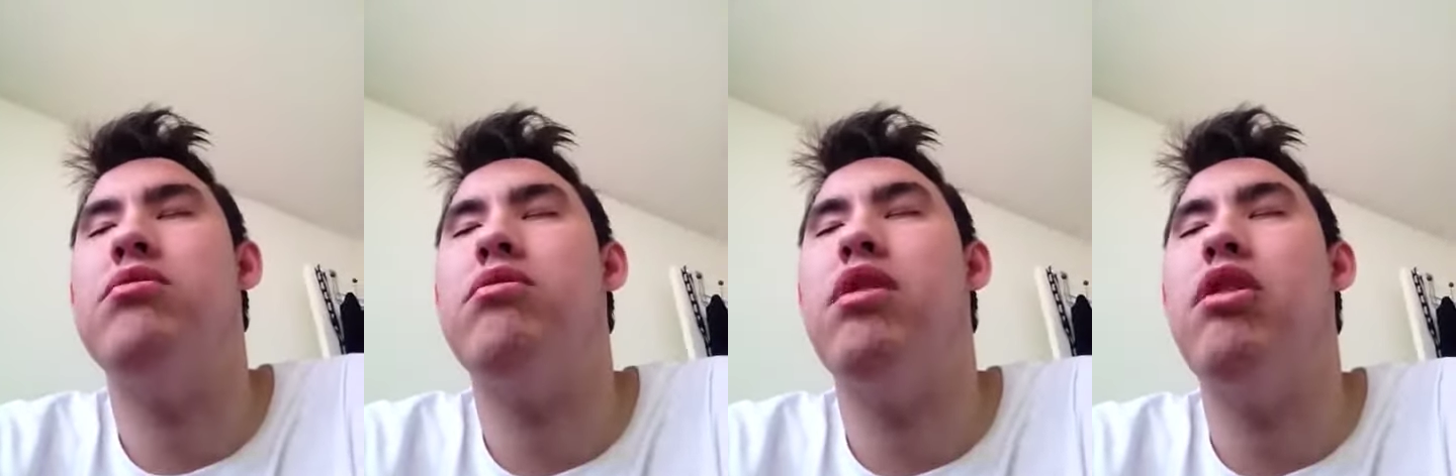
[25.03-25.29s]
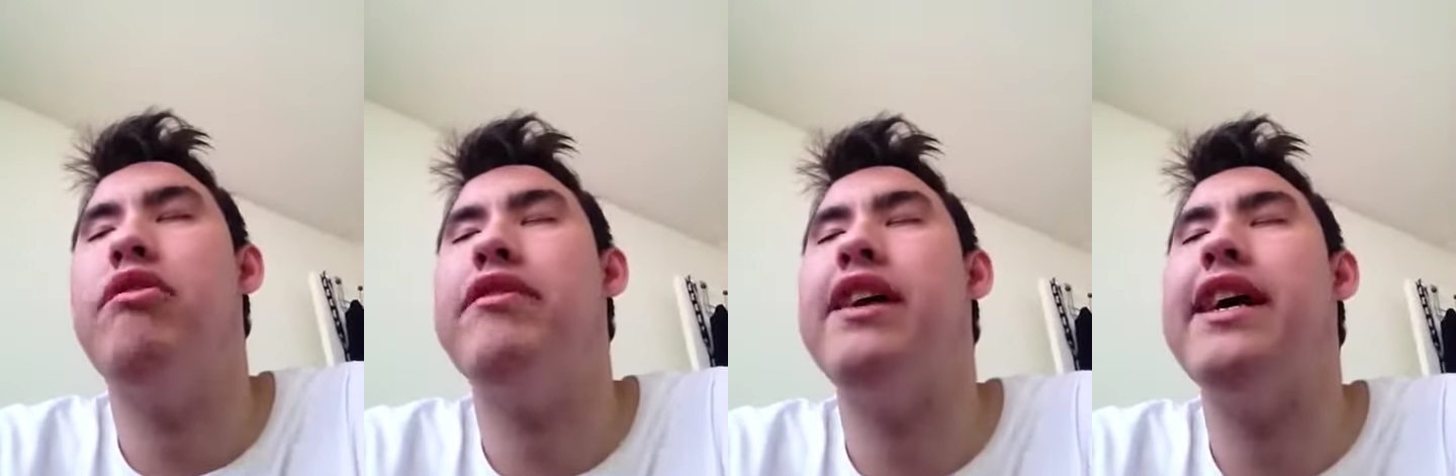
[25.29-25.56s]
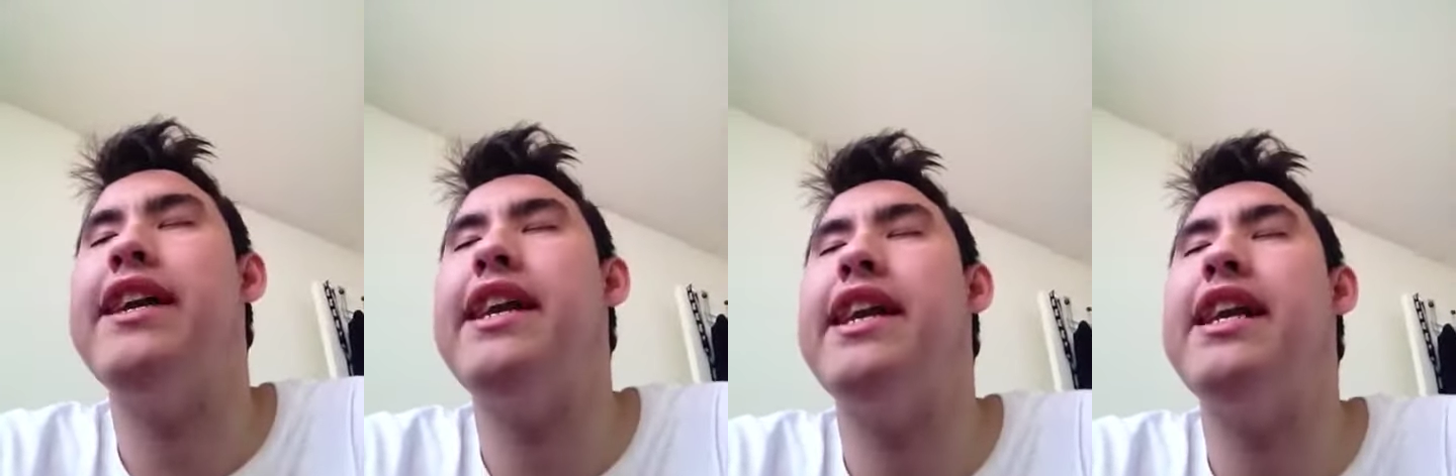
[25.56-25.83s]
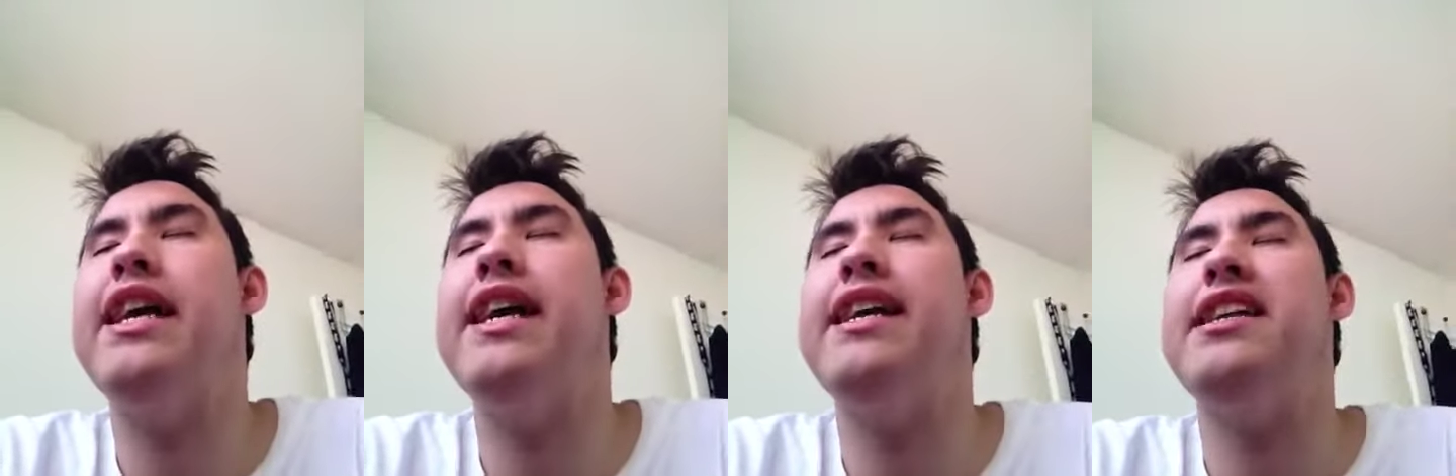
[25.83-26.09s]

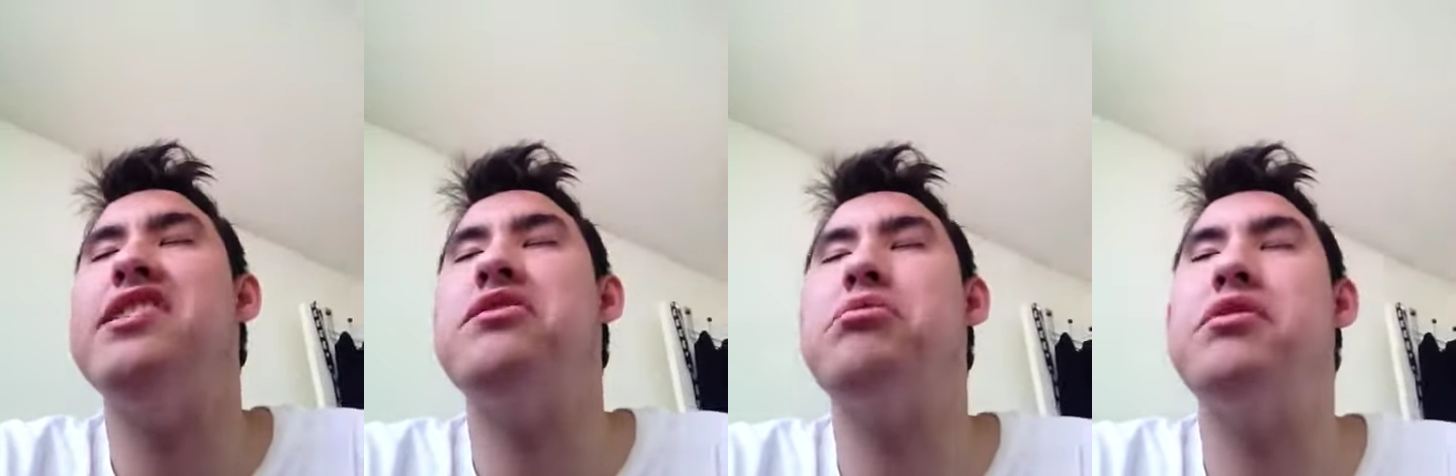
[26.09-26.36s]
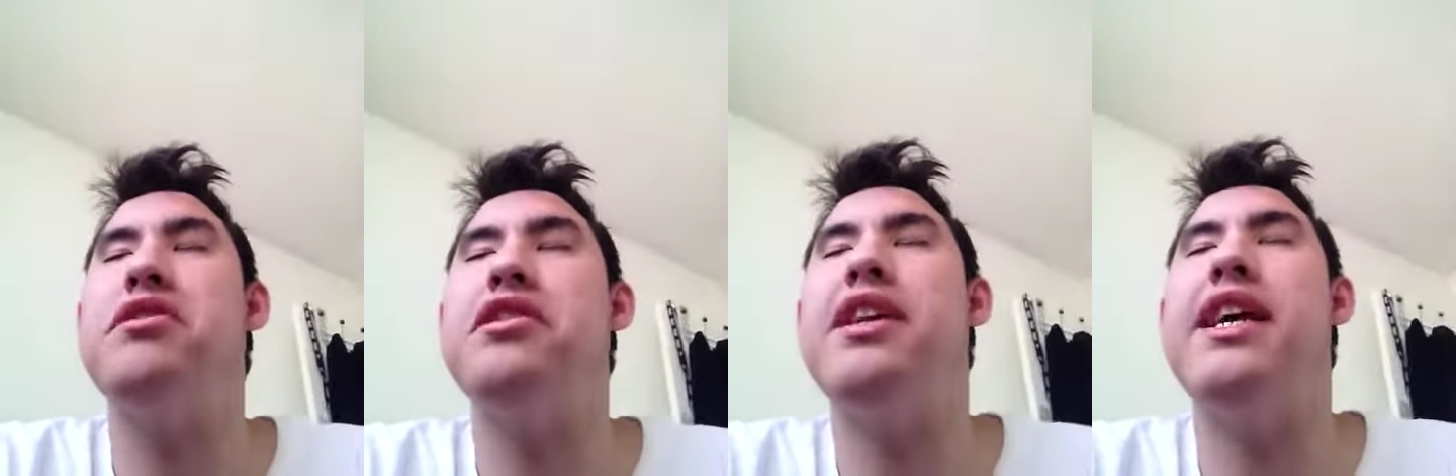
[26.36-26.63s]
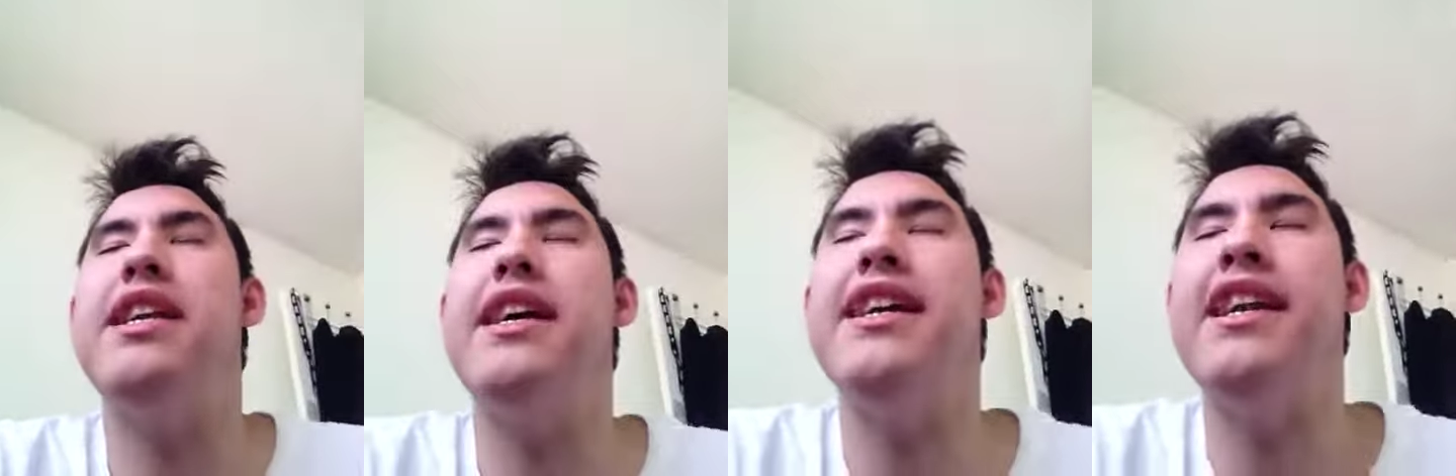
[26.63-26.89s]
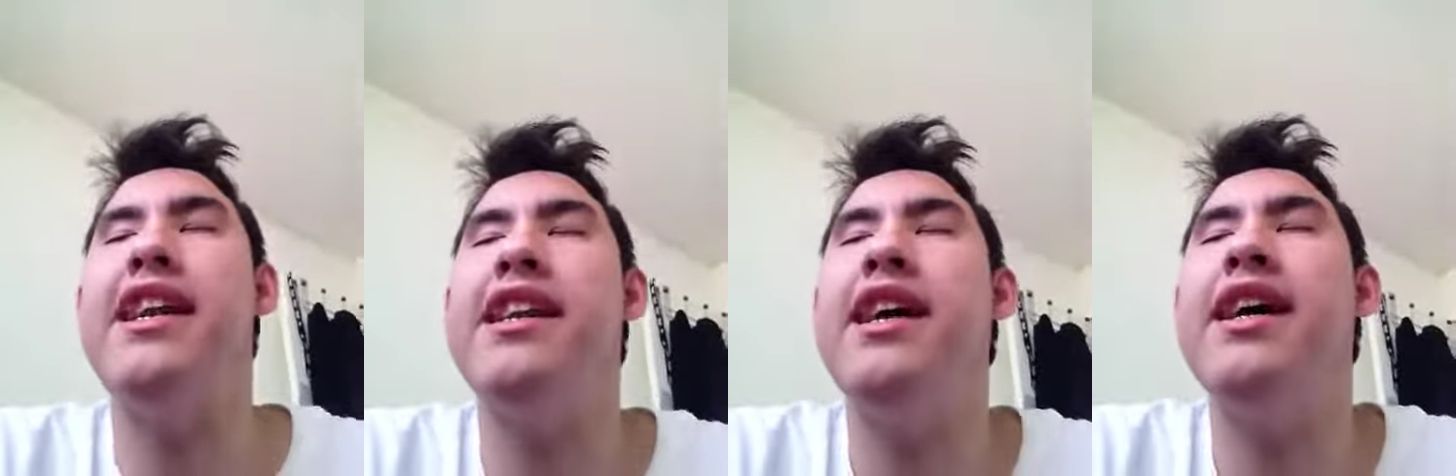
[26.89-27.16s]
$12.99. This one's
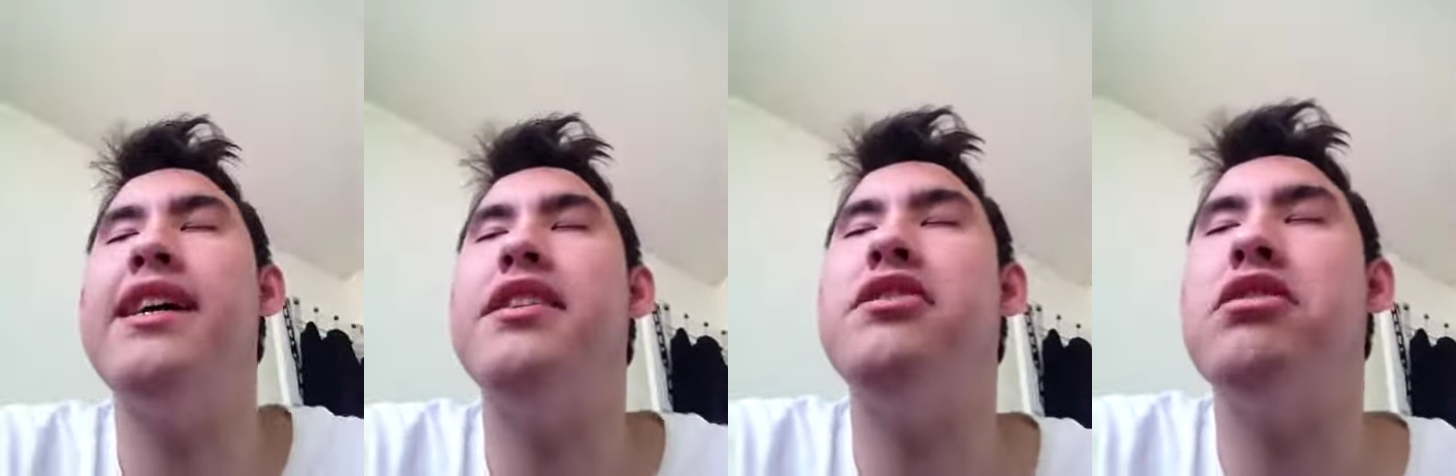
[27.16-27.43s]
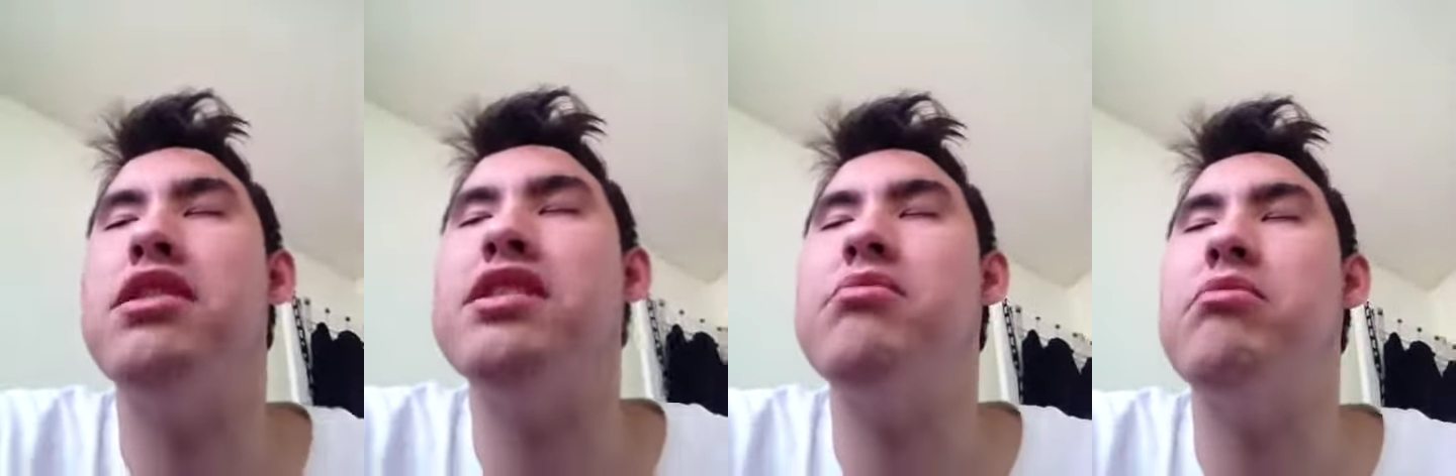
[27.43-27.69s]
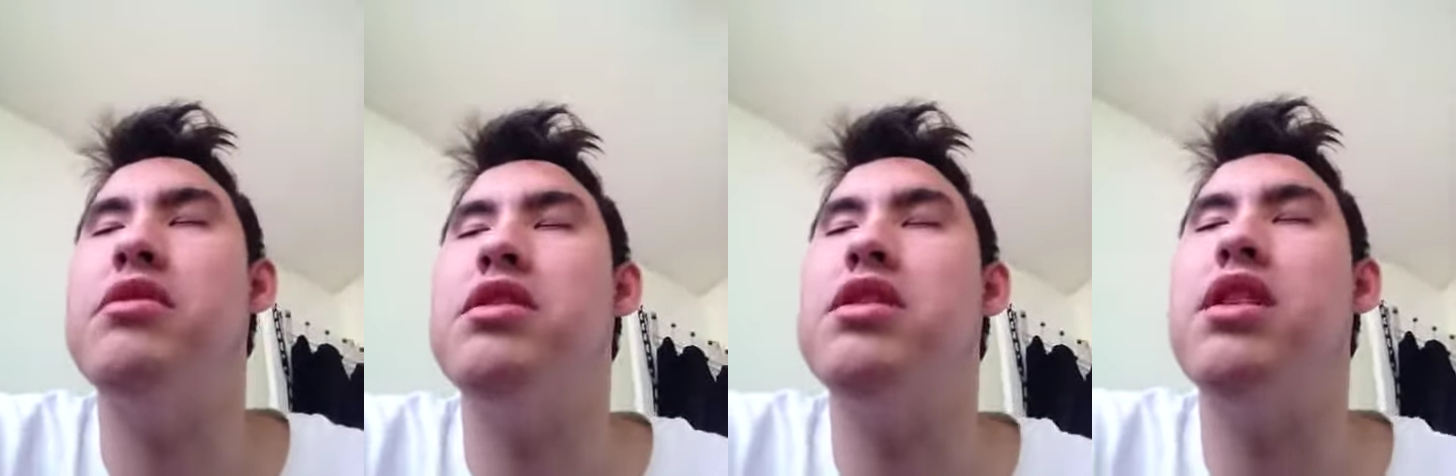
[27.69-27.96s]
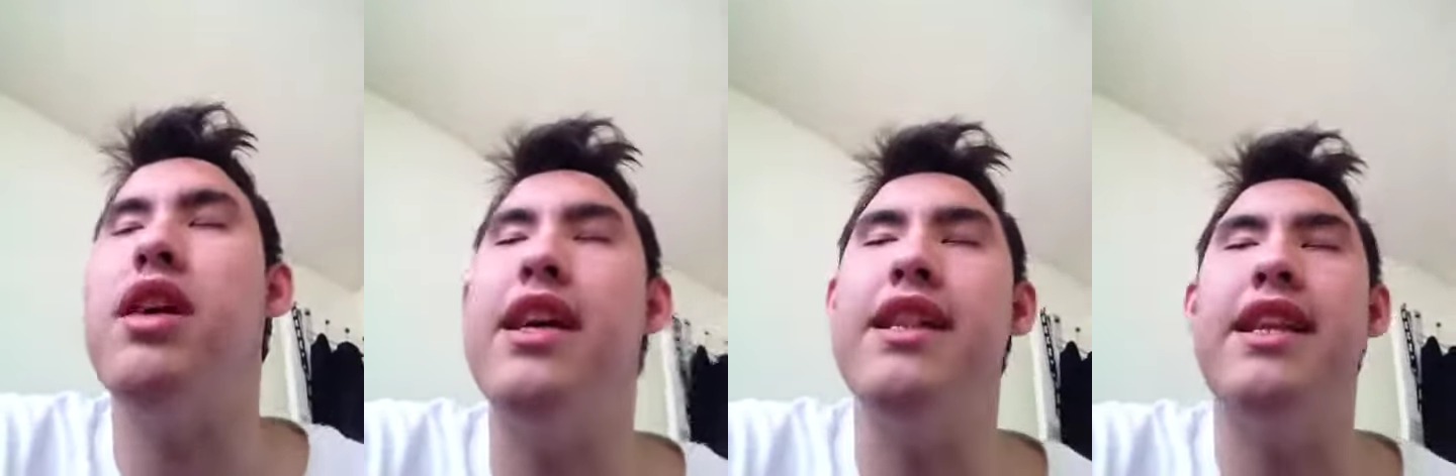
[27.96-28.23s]
$10.99, so this one's
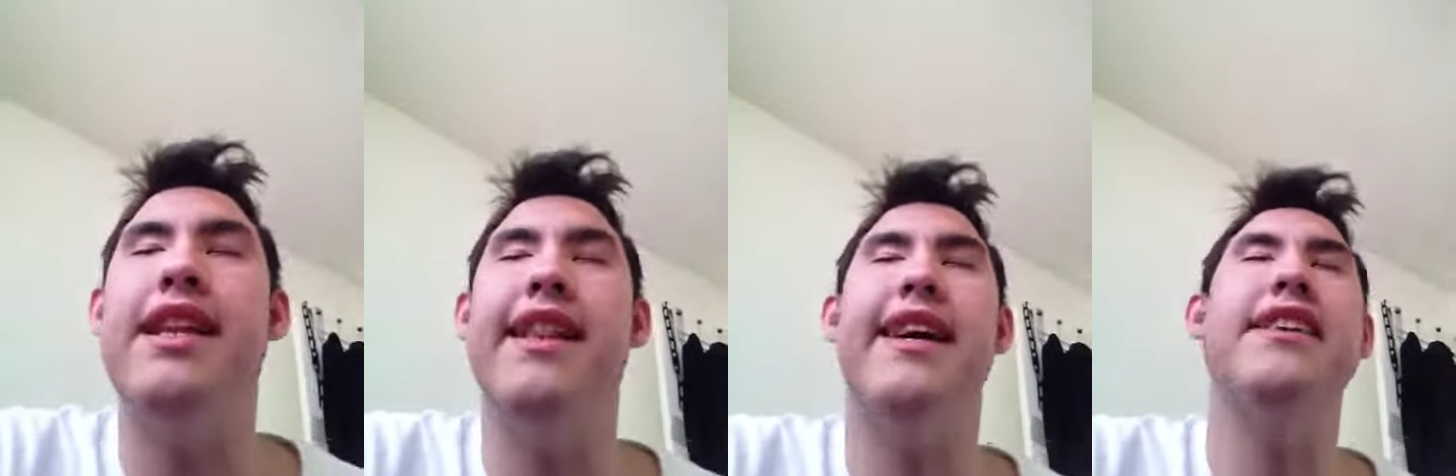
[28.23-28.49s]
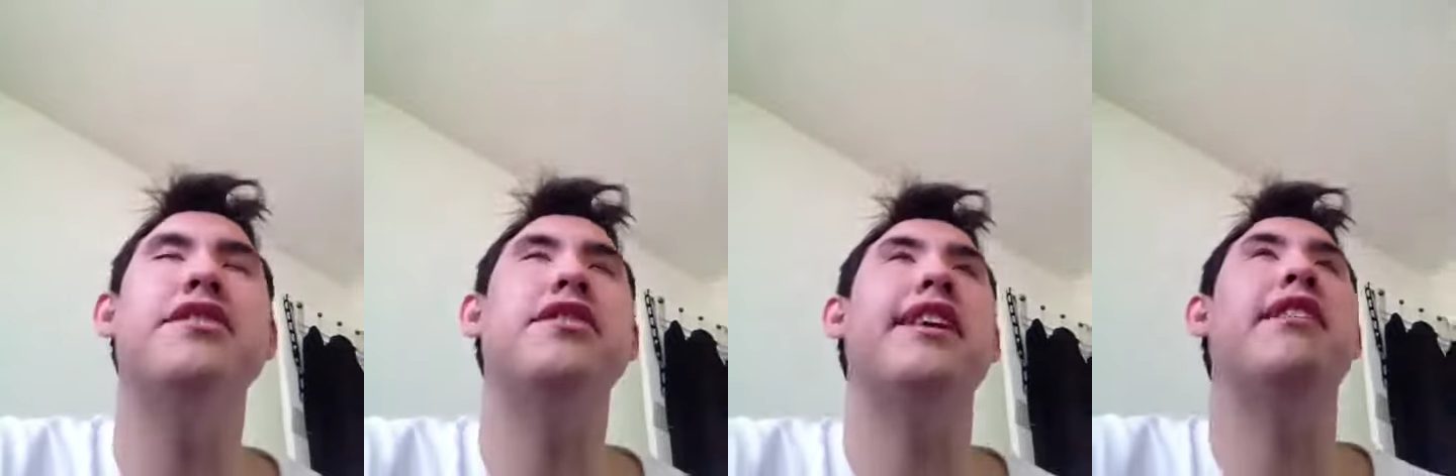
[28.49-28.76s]
slightly less.